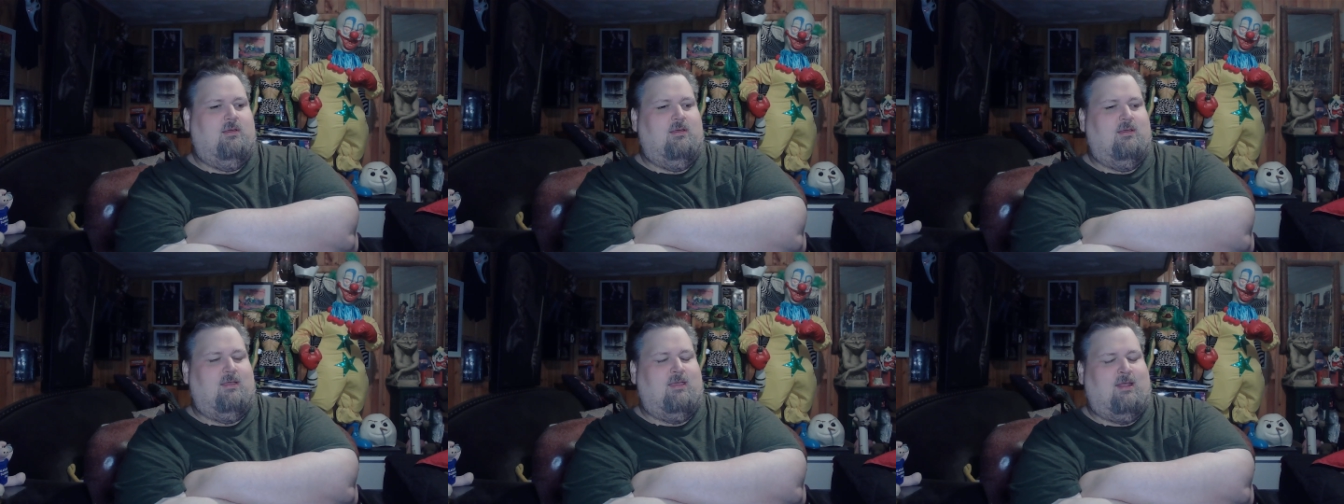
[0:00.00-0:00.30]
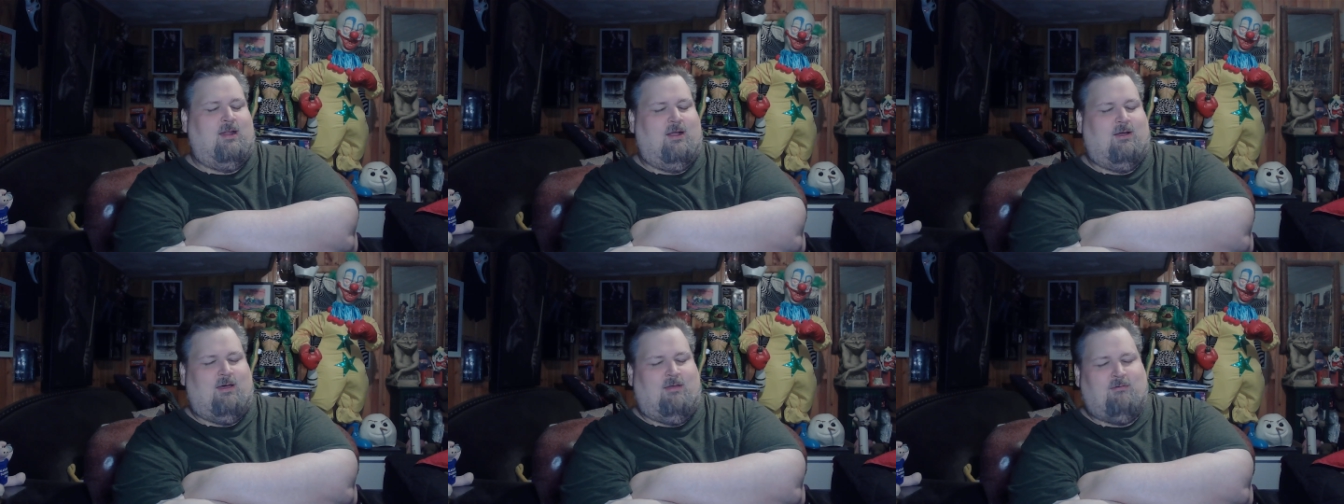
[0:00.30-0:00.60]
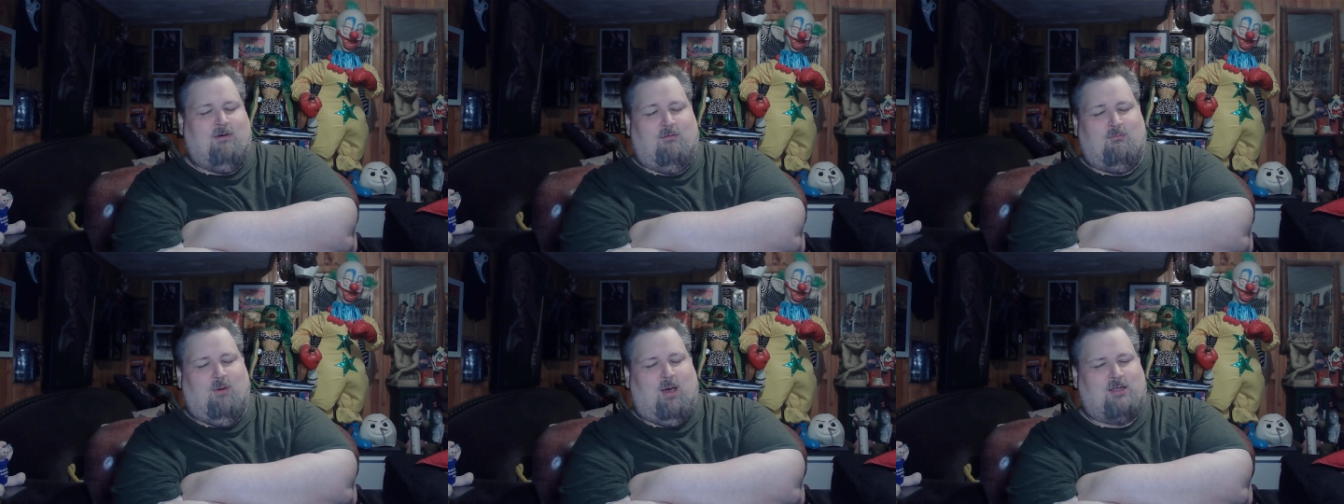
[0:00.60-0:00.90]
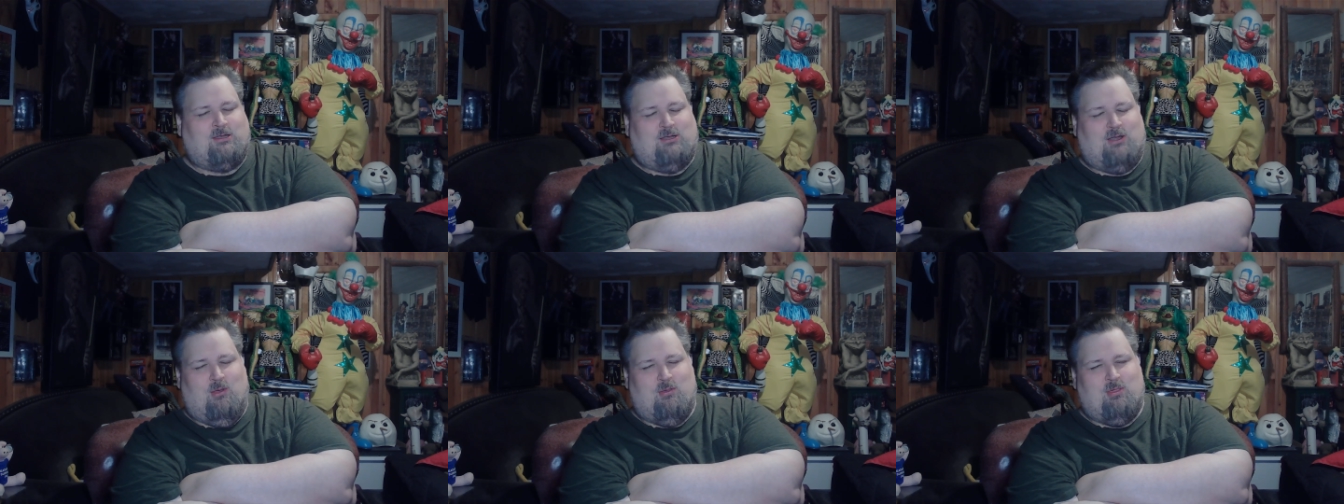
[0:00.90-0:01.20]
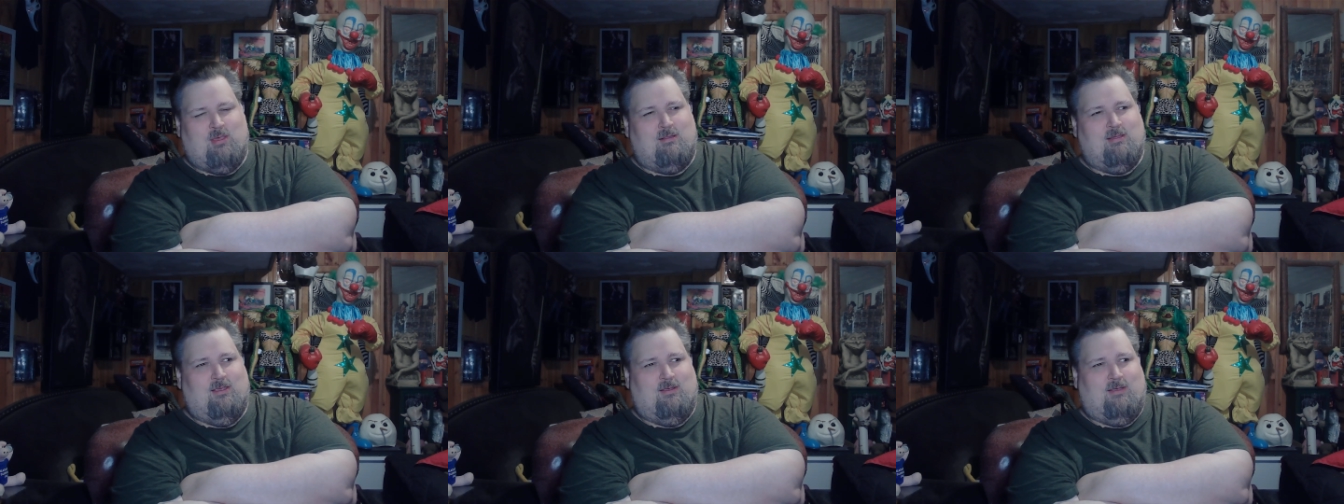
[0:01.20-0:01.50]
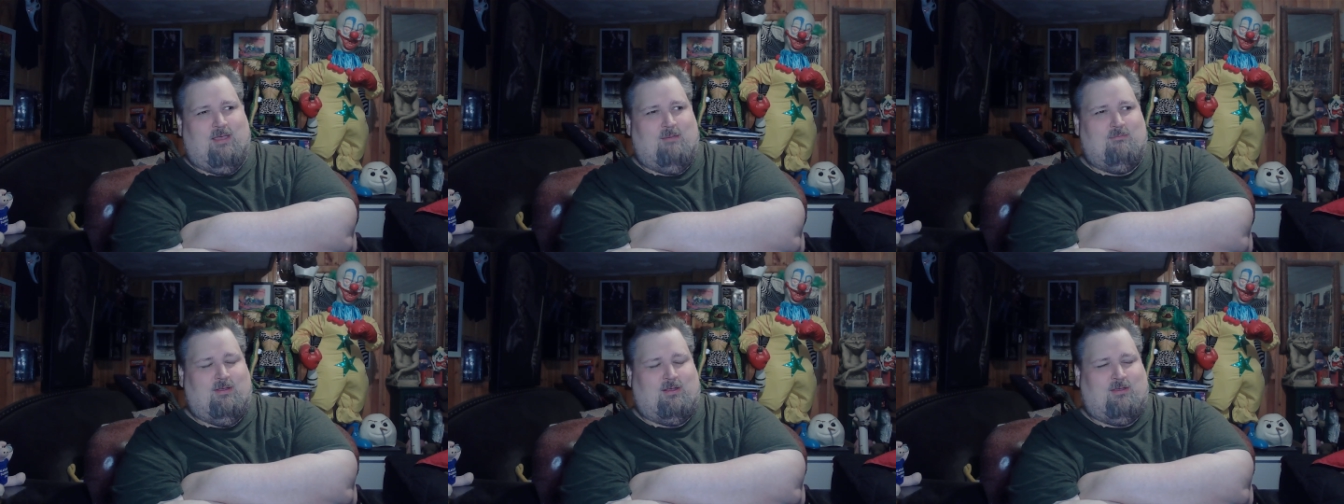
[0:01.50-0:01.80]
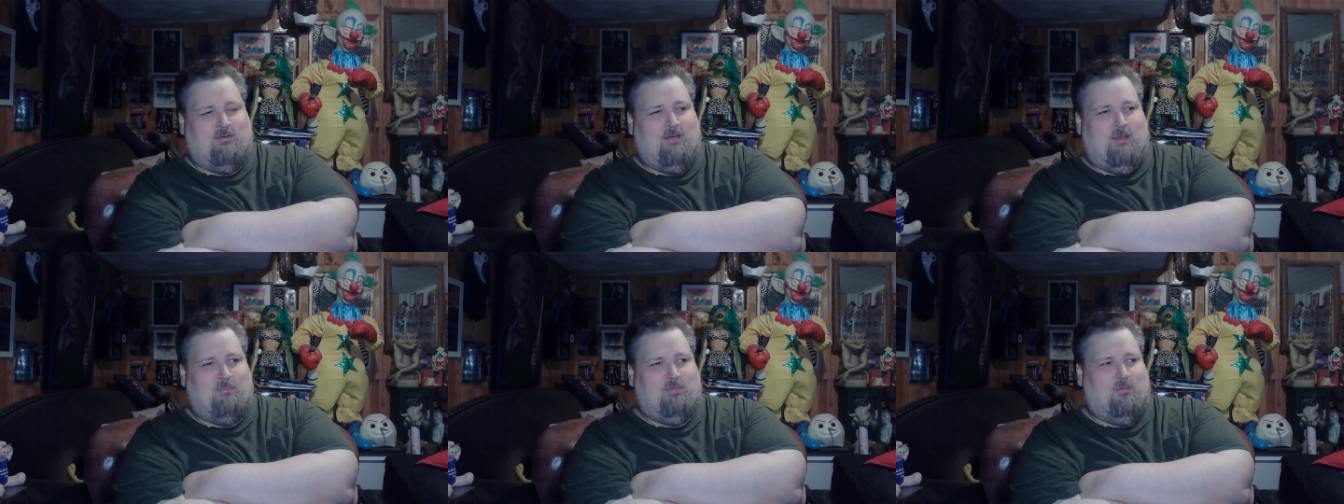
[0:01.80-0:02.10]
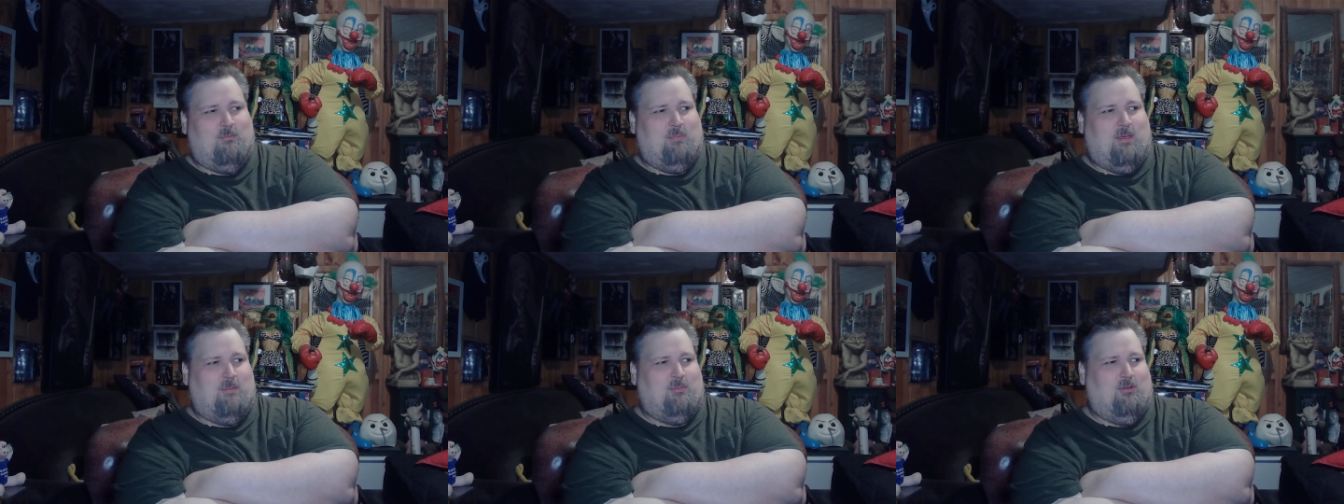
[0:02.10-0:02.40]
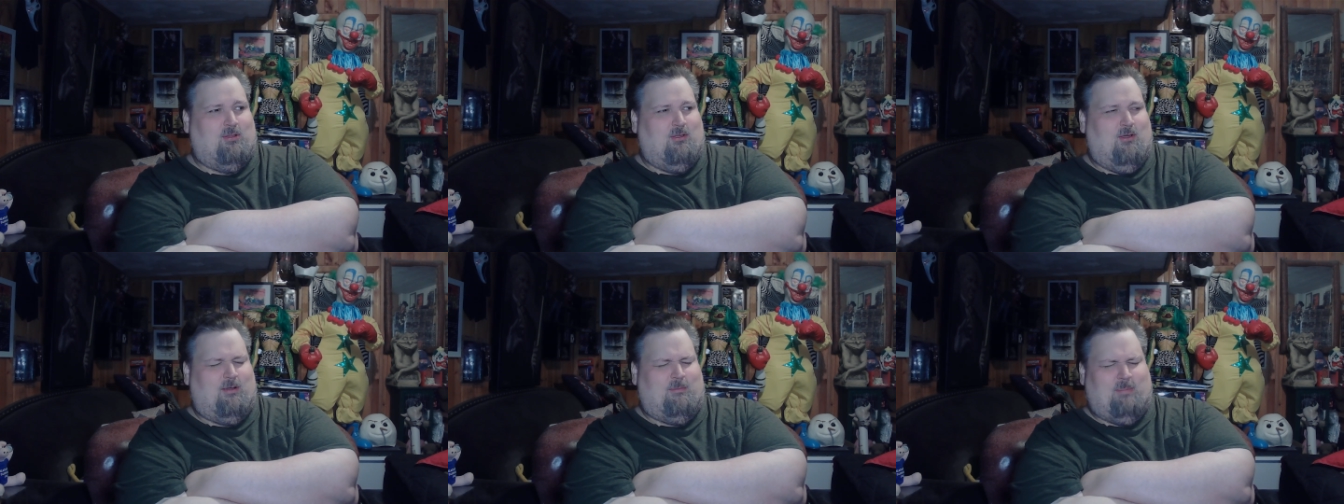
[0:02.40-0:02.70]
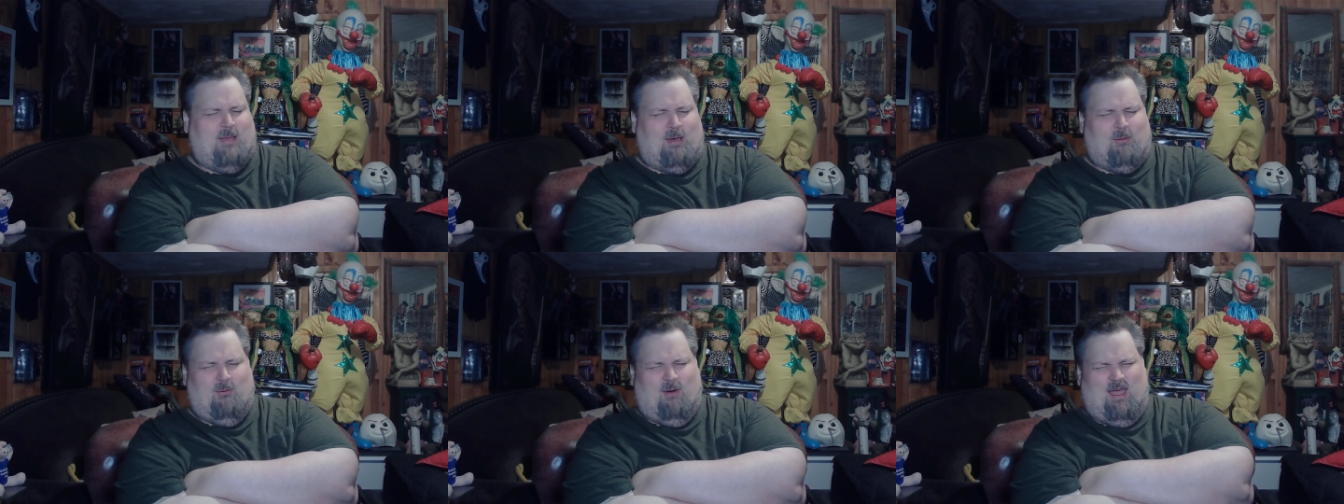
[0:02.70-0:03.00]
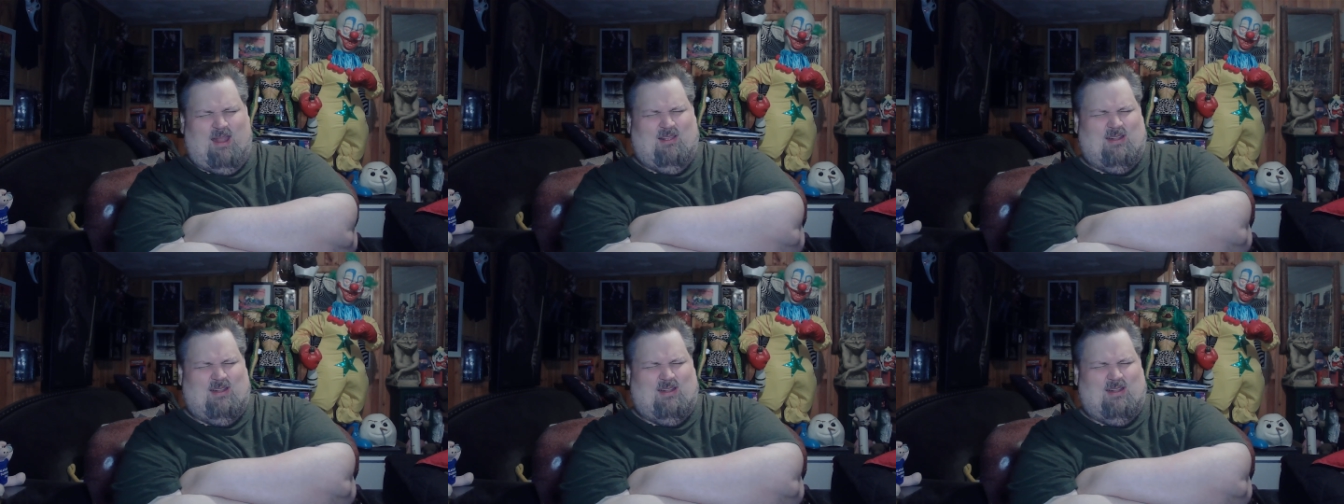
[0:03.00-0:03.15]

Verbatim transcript: You know, I love watching those Instagram big clips and people talk about why